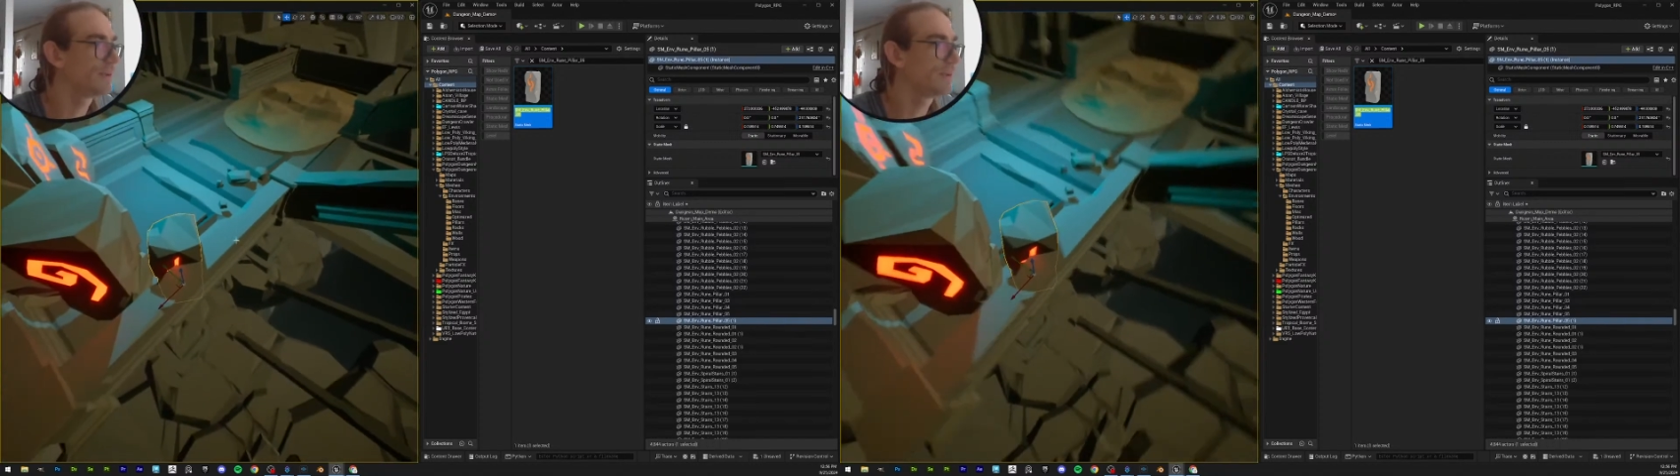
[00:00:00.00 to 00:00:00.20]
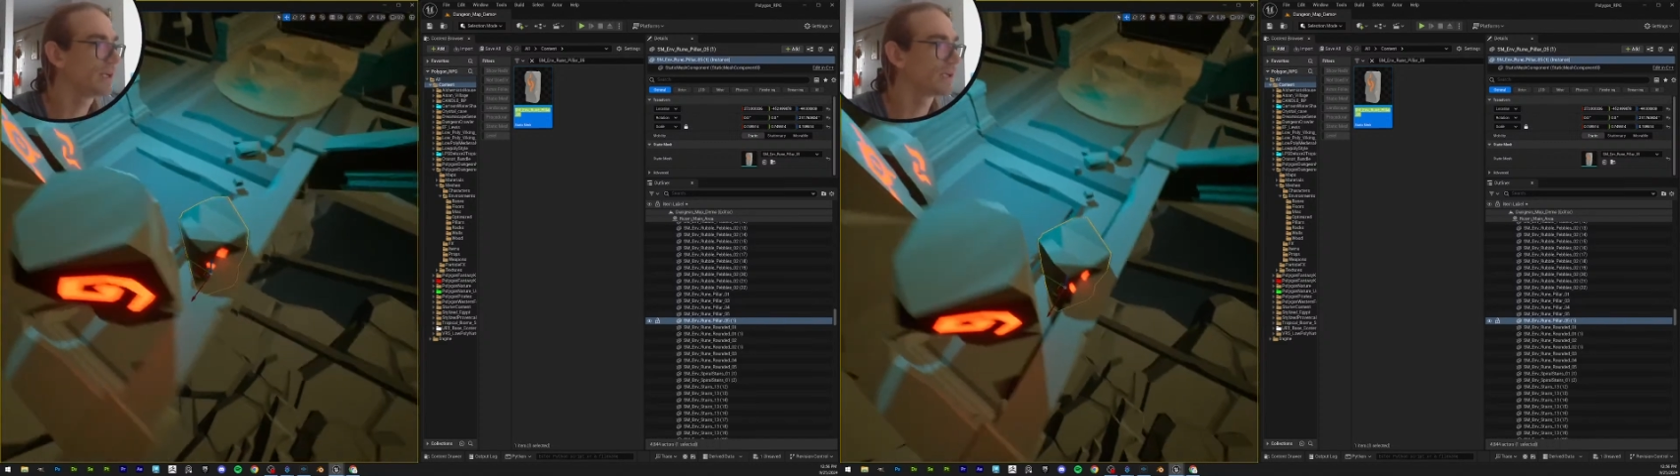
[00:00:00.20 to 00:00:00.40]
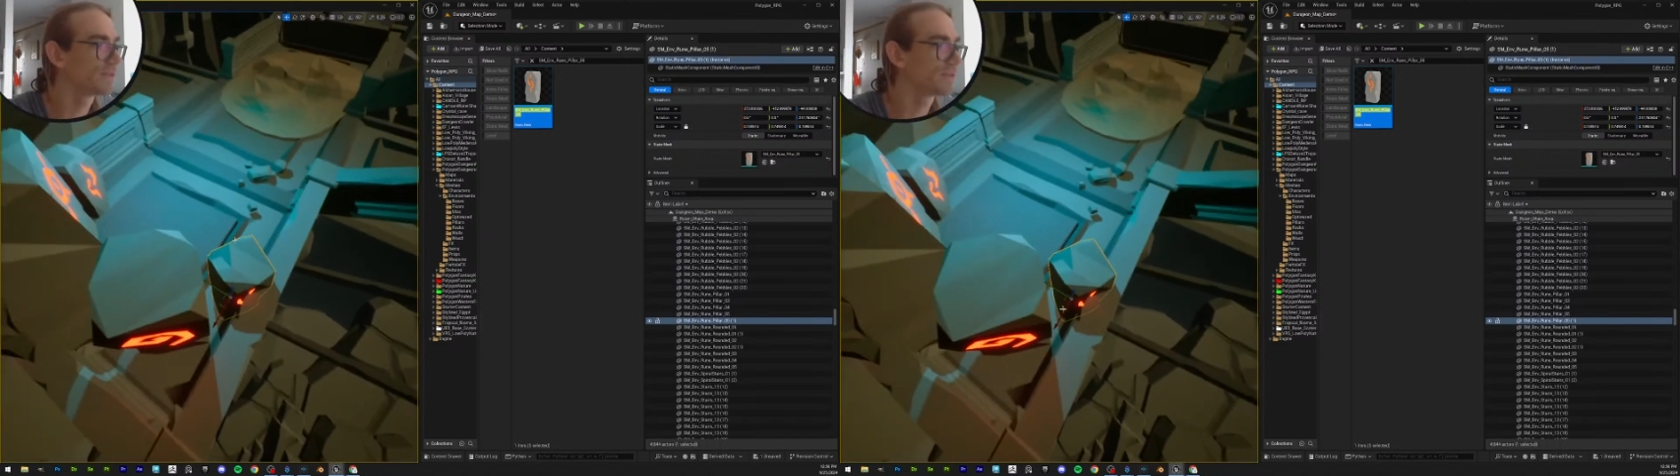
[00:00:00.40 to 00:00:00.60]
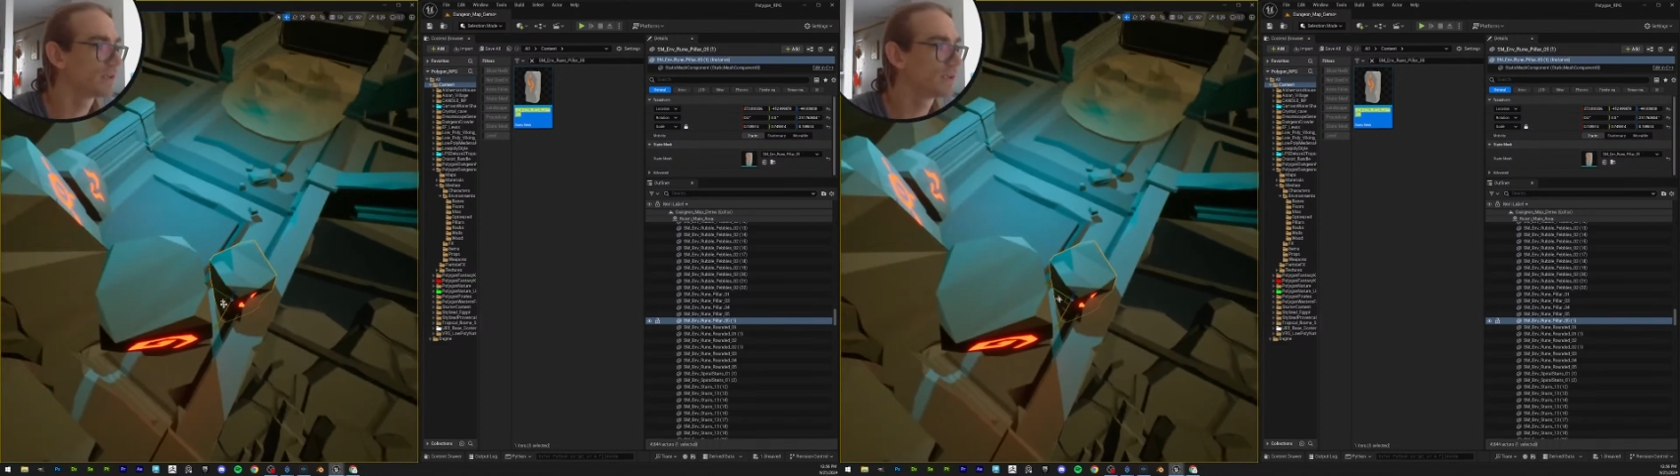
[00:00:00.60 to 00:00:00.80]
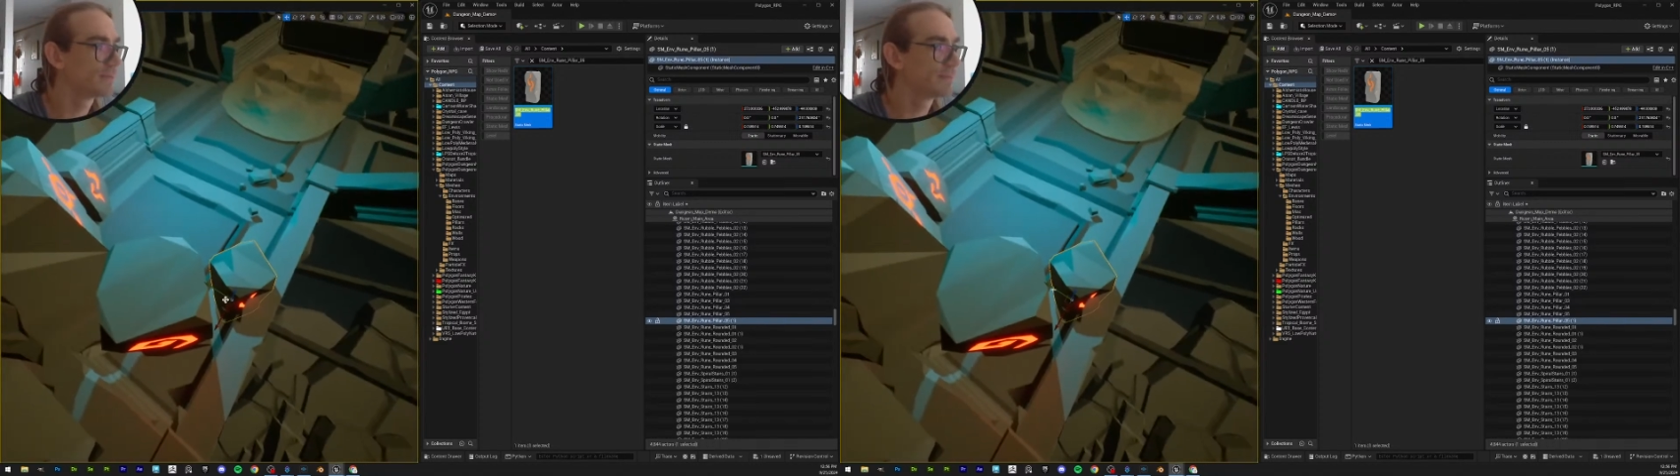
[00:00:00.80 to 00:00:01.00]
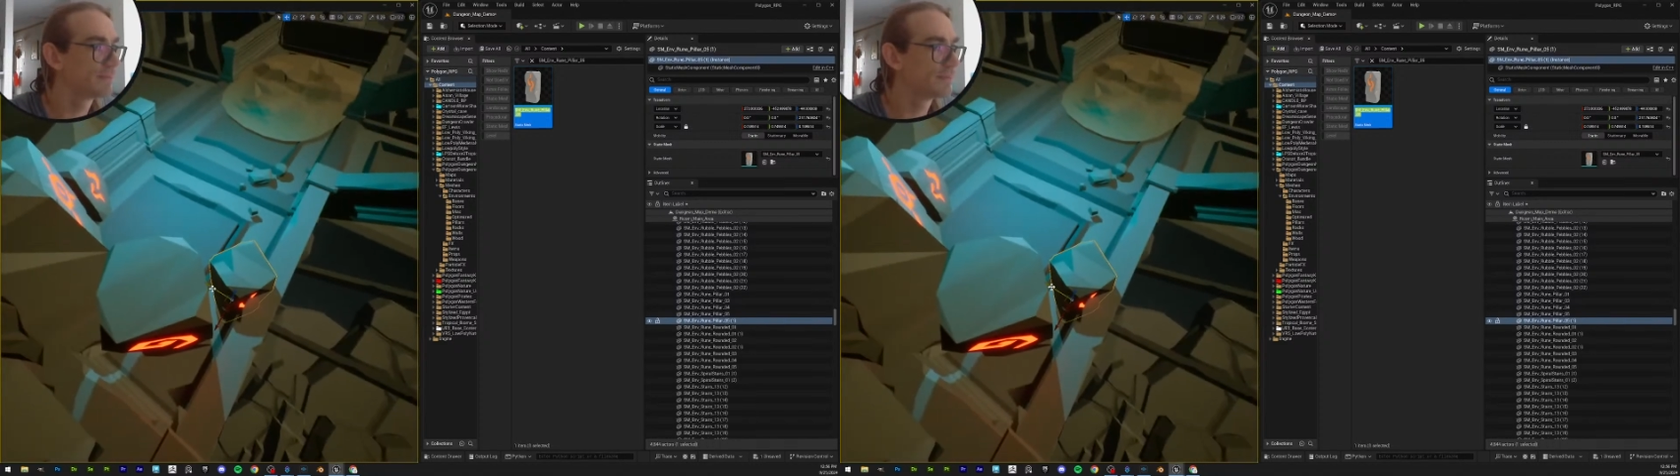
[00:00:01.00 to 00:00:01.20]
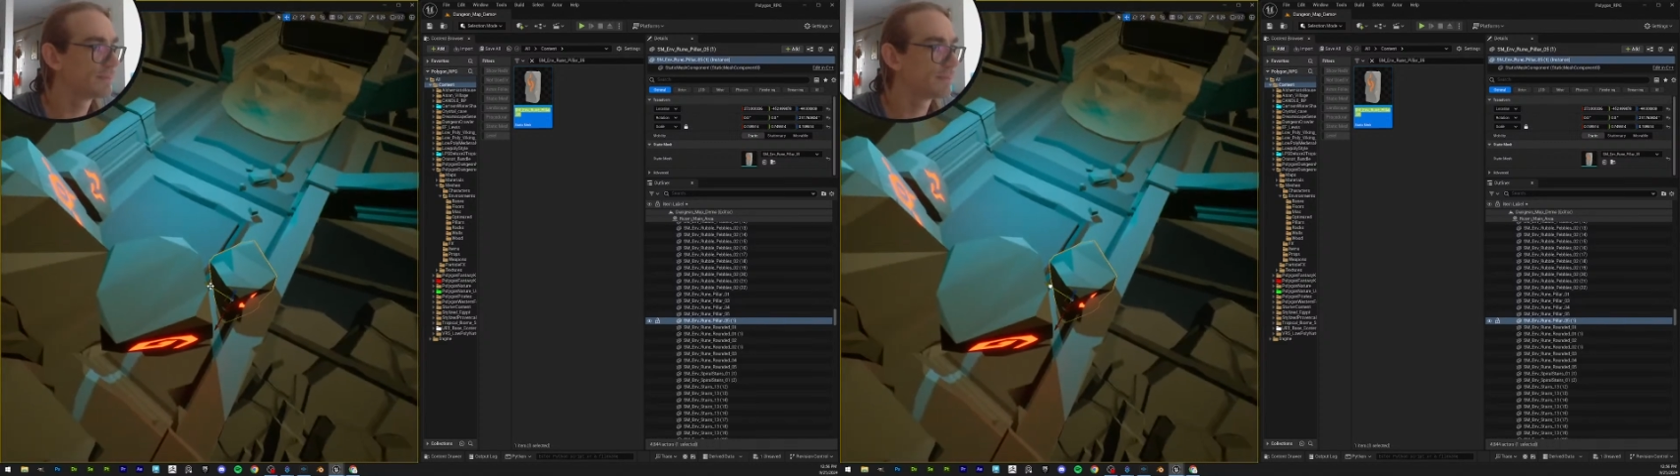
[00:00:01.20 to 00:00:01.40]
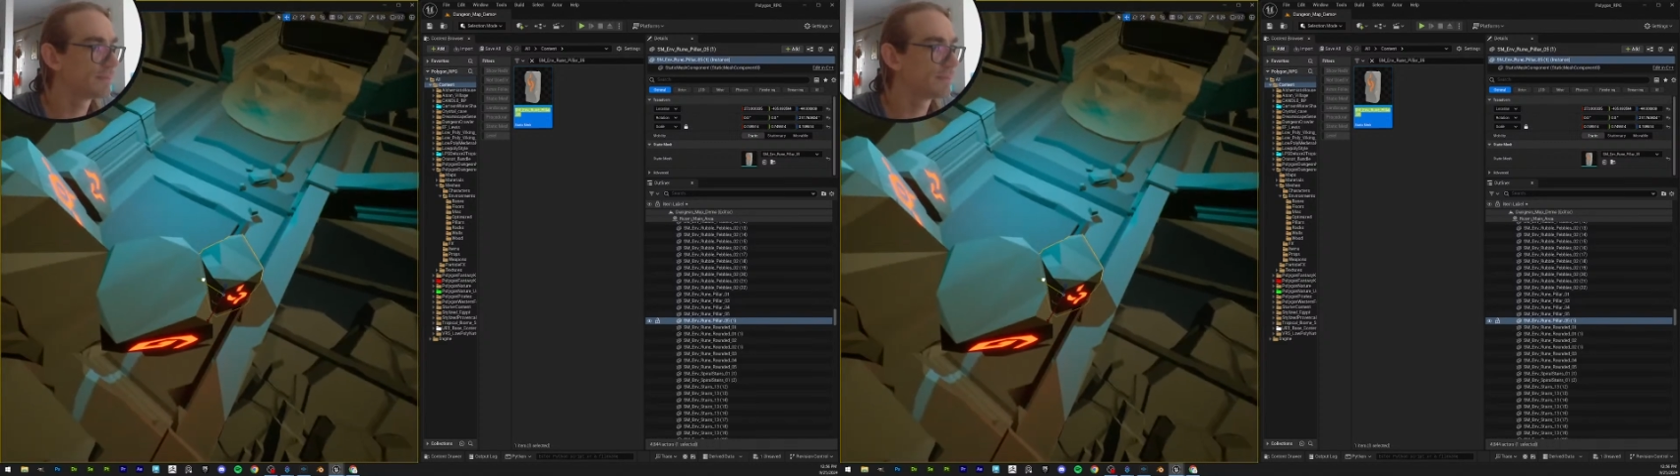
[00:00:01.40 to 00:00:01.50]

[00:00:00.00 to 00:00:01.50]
we got some